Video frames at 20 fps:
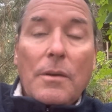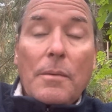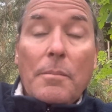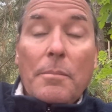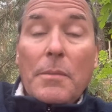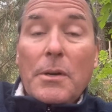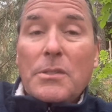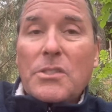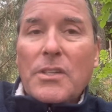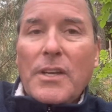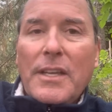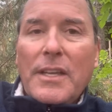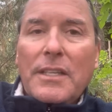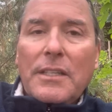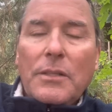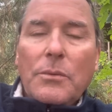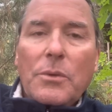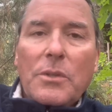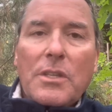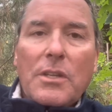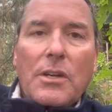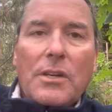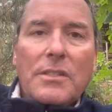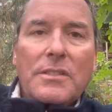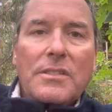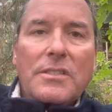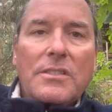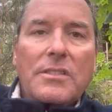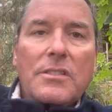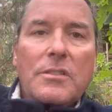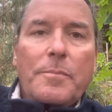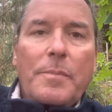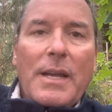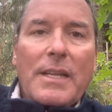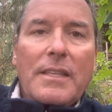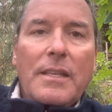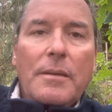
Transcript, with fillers: most likely with the narcissist back